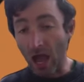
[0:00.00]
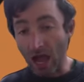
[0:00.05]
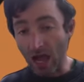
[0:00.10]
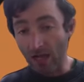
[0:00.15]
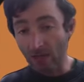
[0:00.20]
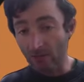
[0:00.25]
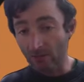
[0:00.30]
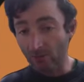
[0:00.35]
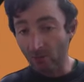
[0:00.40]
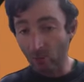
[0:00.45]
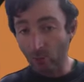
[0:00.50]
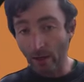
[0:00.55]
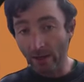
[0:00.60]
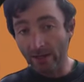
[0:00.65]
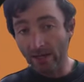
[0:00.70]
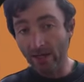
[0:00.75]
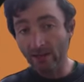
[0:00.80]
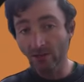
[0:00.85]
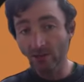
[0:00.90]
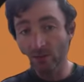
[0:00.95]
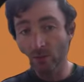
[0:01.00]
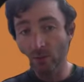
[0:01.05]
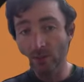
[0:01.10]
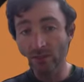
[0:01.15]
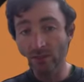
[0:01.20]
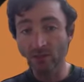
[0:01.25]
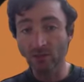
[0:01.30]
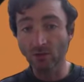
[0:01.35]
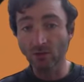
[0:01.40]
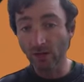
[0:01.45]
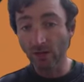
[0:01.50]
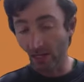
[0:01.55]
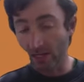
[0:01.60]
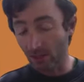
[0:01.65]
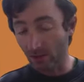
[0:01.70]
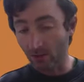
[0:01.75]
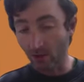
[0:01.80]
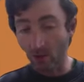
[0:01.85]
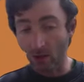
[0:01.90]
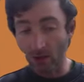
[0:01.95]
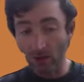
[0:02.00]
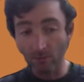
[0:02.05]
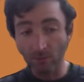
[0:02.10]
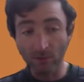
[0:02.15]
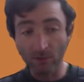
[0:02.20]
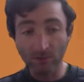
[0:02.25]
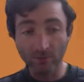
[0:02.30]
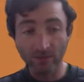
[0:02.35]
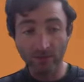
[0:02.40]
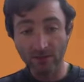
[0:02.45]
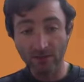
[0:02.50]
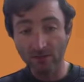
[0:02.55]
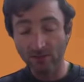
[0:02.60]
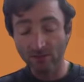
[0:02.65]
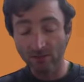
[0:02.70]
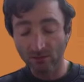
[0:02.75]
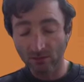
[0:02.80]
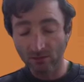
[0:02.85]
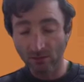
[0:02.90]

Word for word: I quite nice the way she done it in a dark mode version.